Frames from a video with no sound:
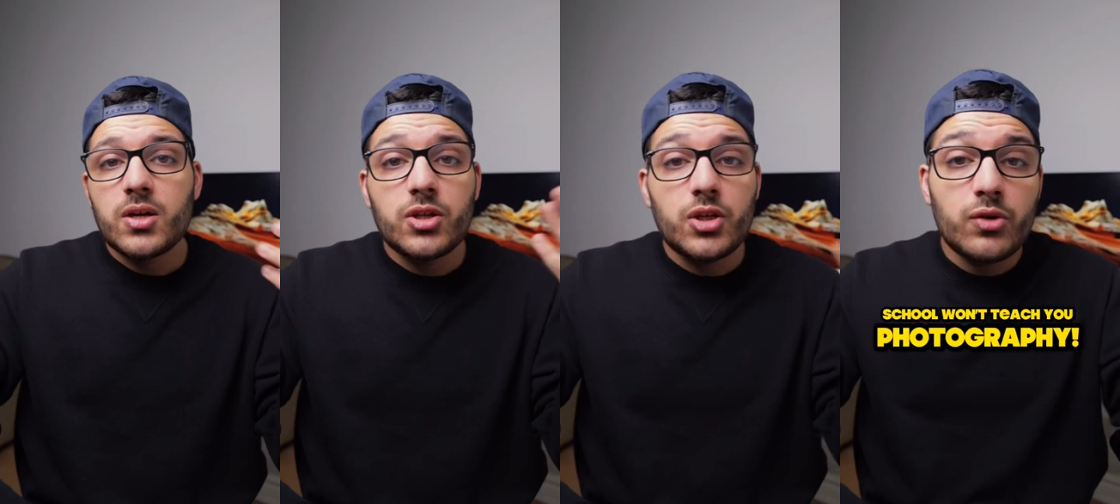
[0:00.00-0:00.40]

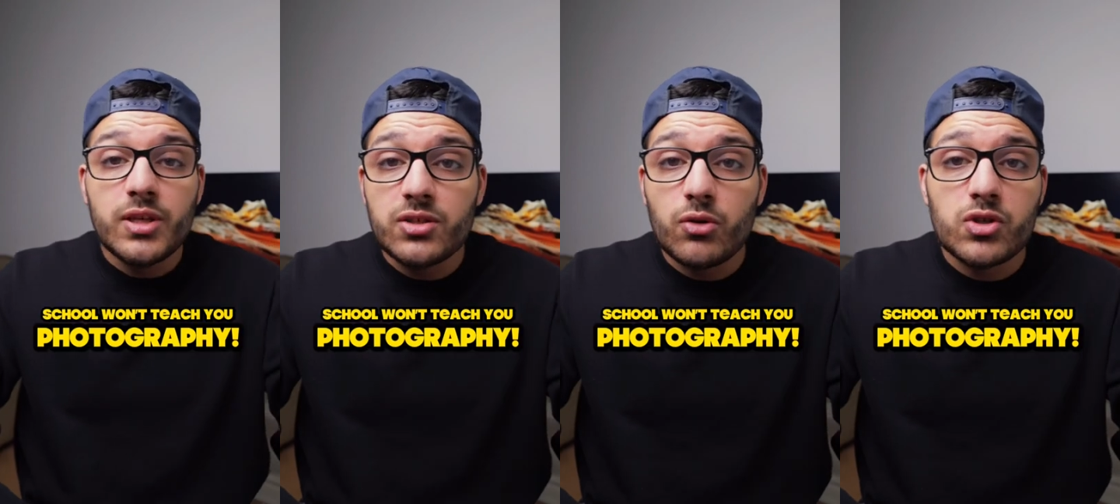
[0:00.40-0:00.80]
Do you
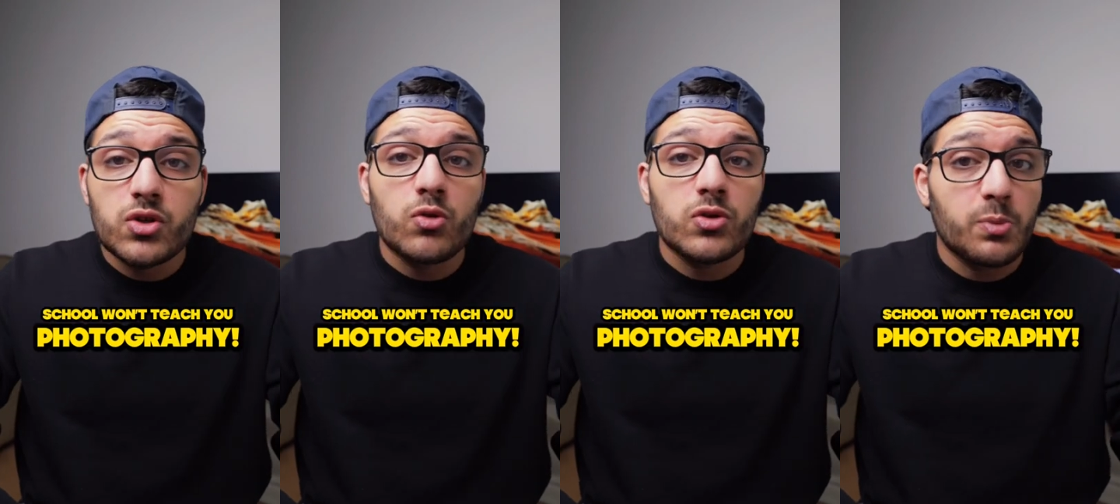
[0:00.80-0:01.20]
need to go to
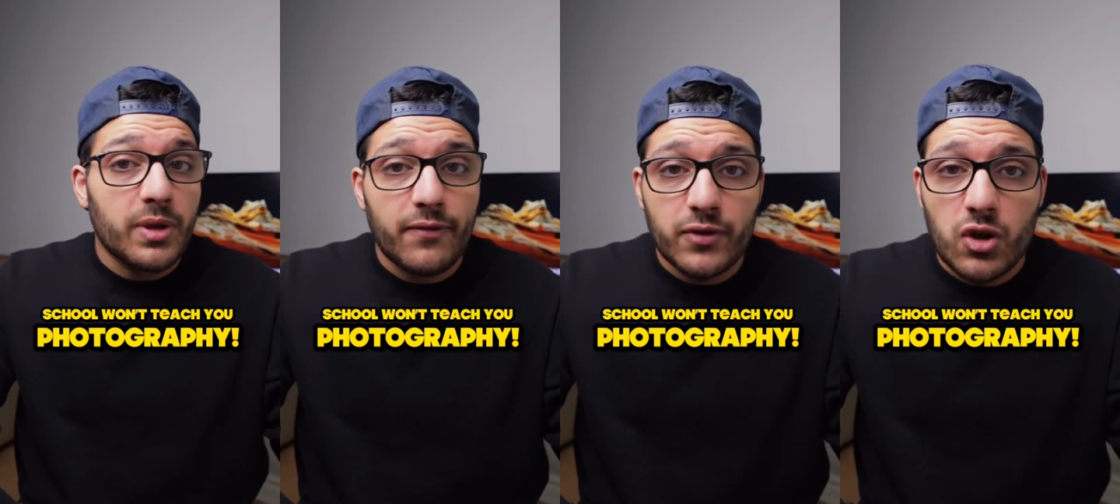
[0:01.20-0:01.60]
school to
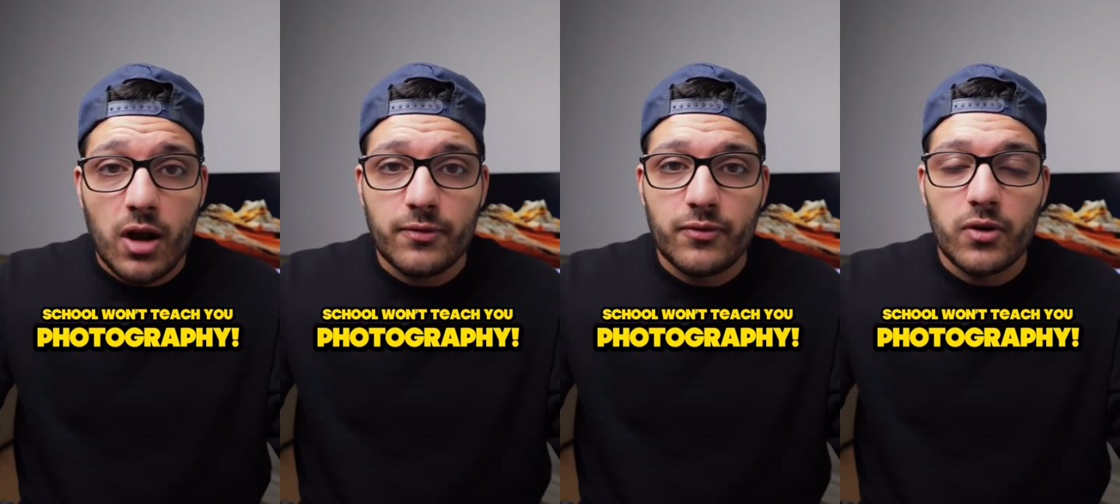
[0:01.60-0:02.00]
be a
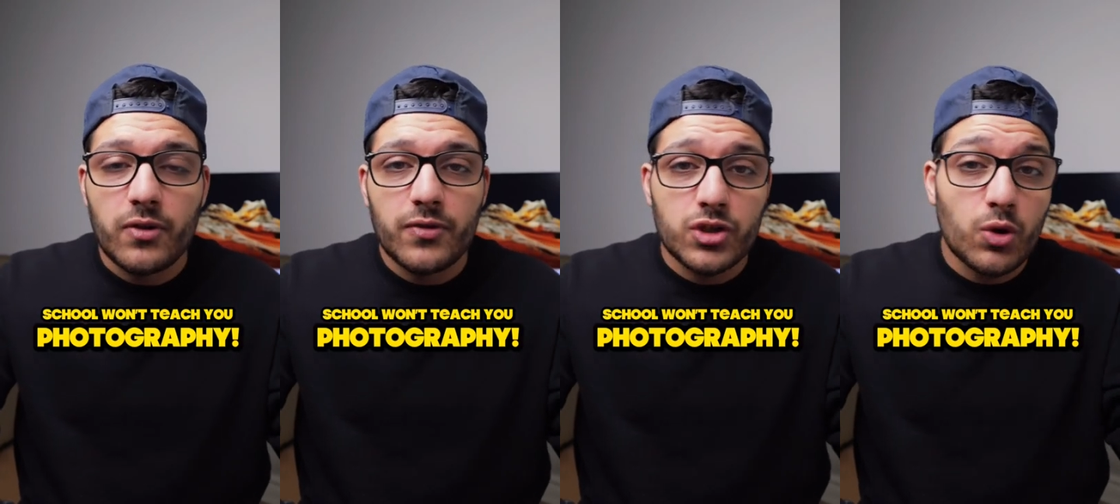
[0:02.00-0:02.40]

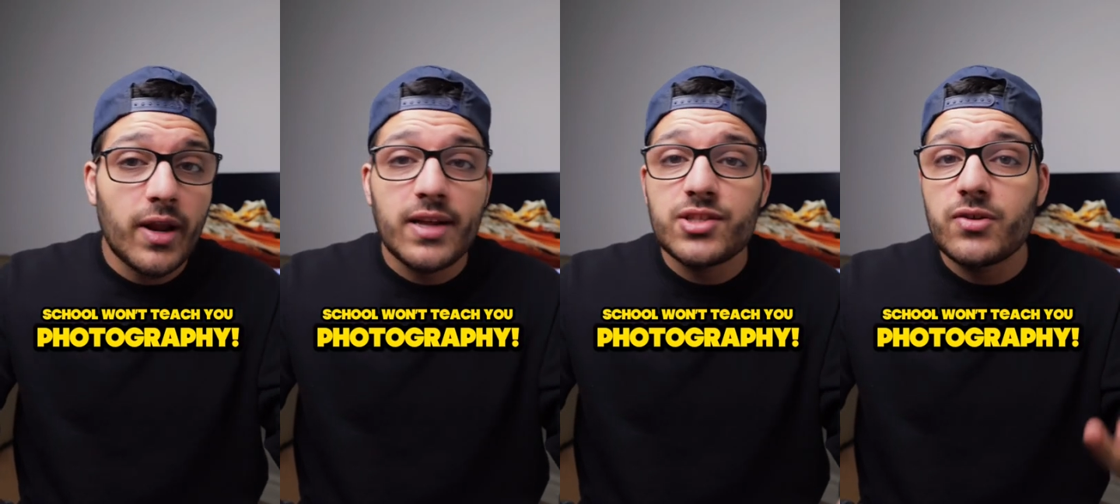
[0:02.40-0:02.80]
photographer? The
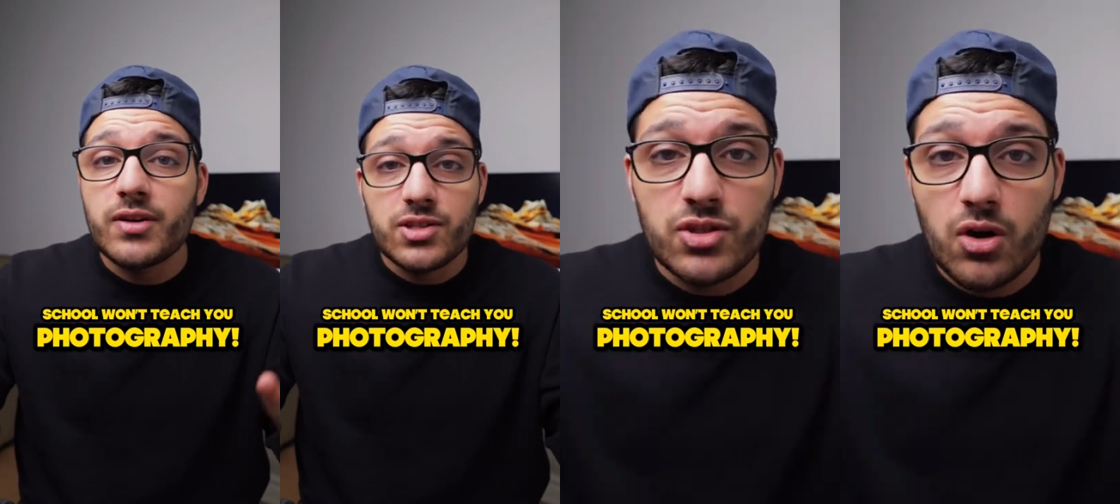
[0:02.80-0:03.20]
short answer
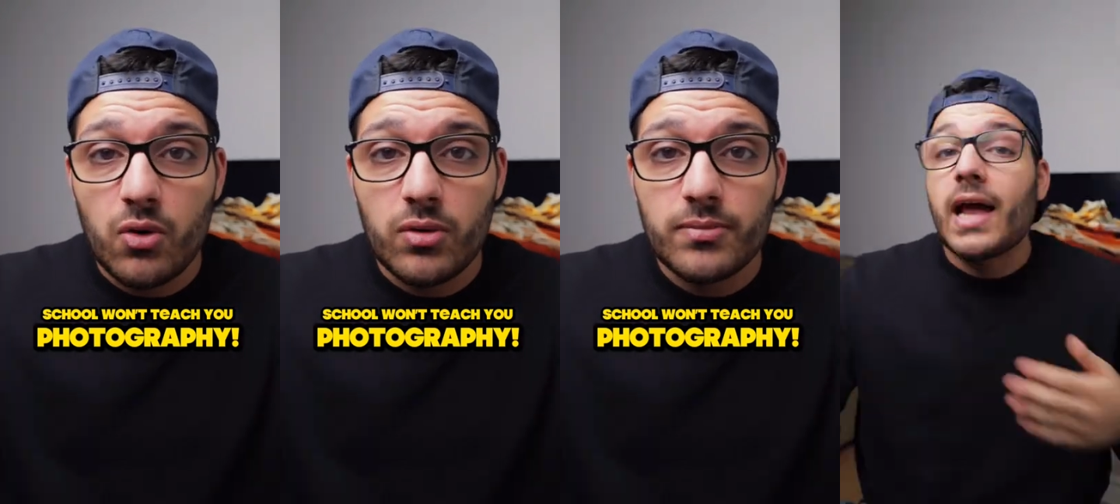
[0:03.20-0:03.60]
is
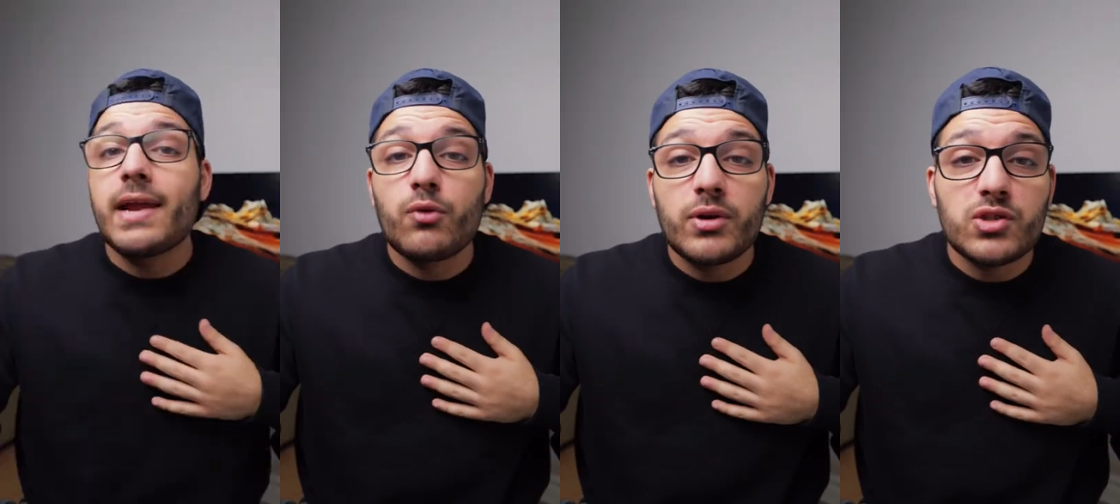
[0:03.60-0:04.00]
no. I
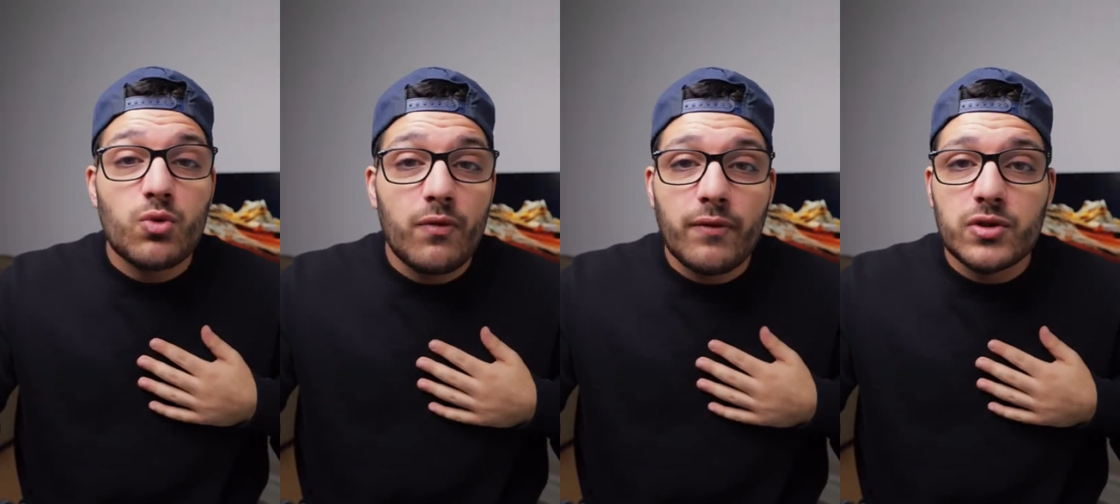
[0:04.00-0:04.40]
never went to
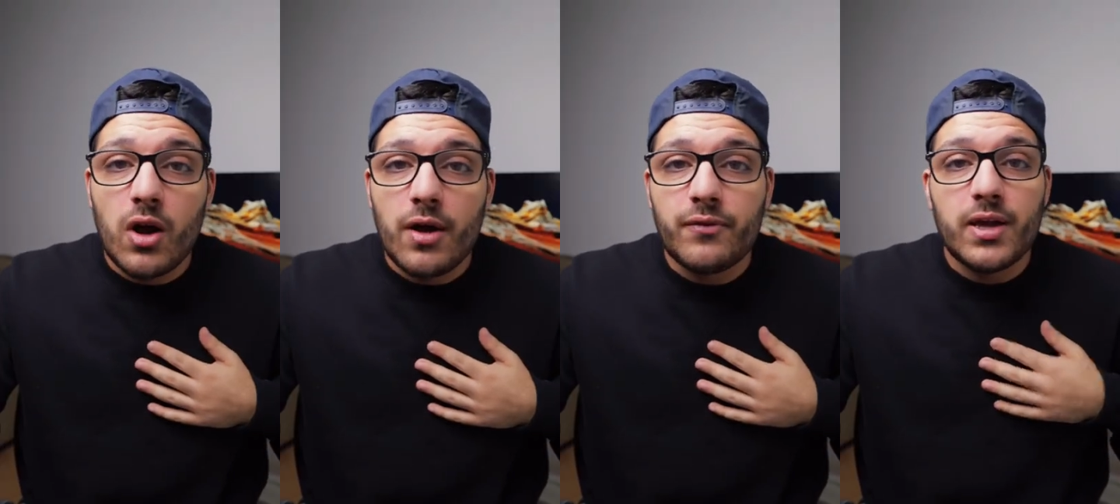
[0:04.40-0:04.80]
school for
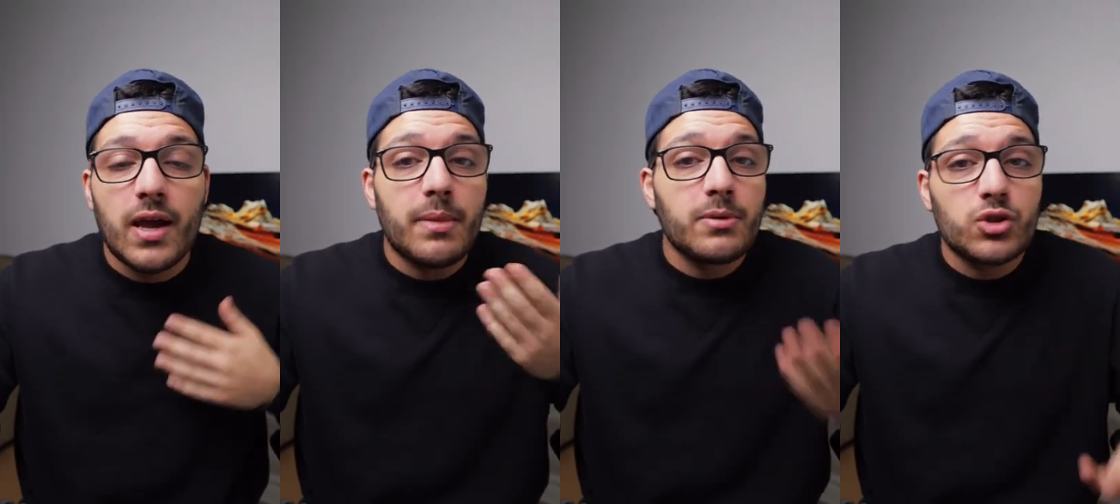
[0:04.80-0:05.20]

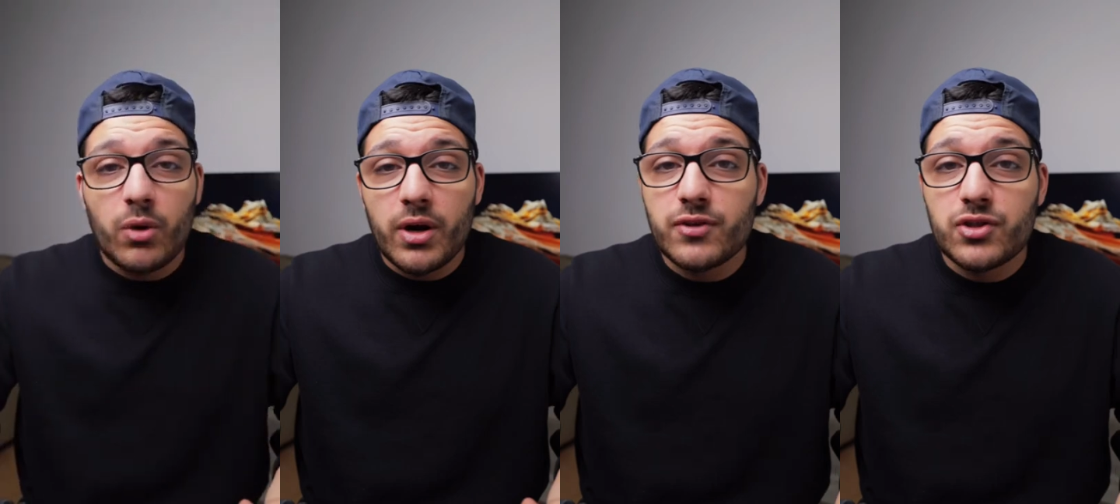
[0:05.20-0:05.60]
photography and the
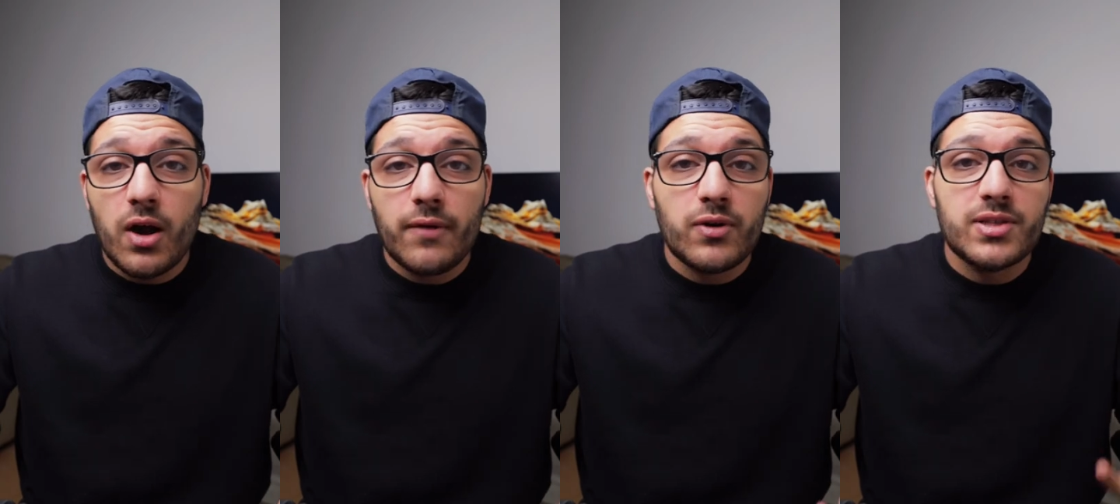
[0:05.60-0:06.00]
majority of
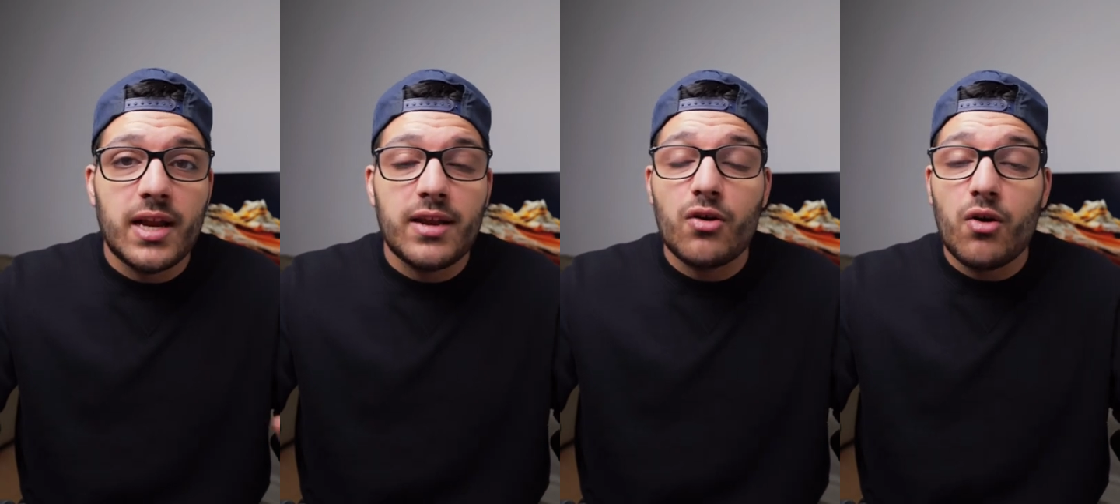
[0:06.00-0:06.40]
photographers
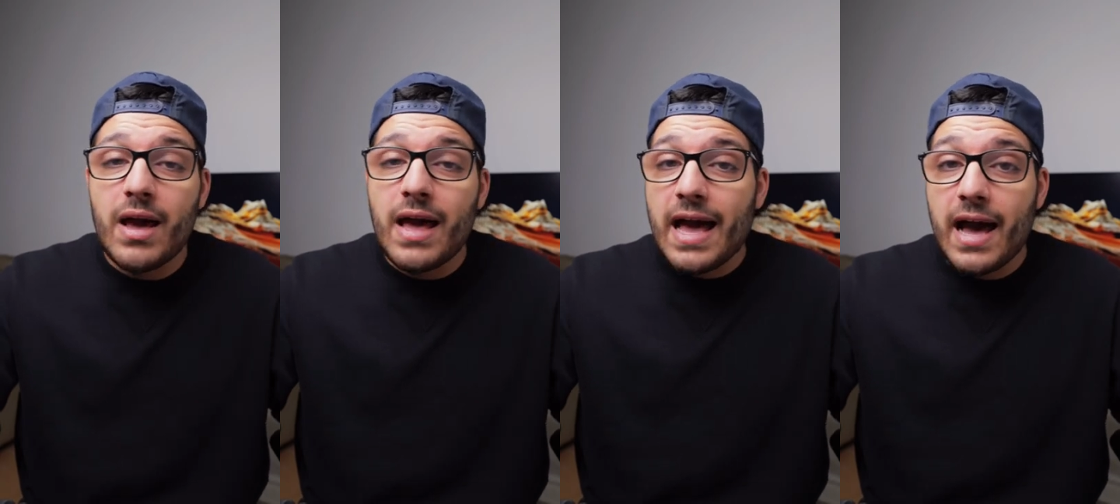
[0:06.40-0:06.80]
that I
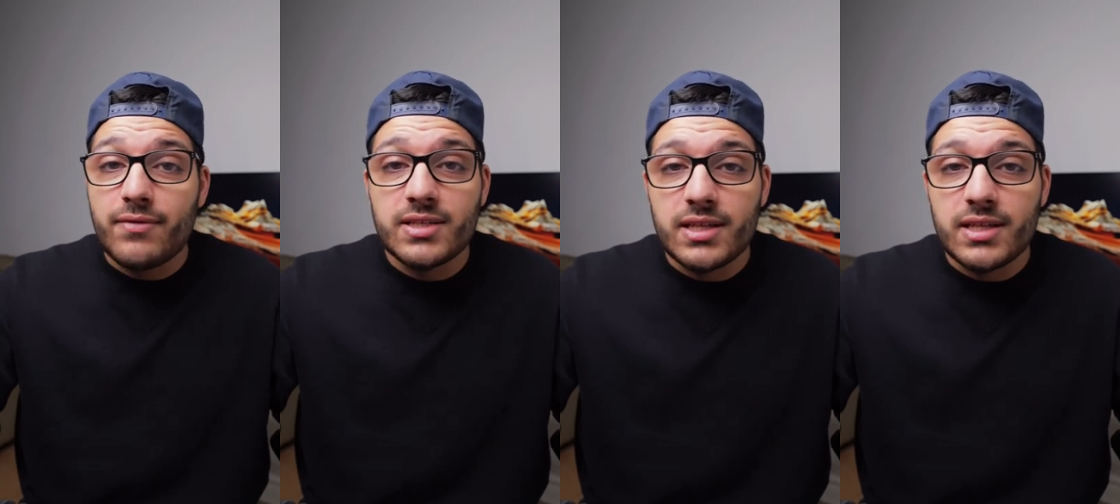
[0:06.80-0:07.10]
know haven't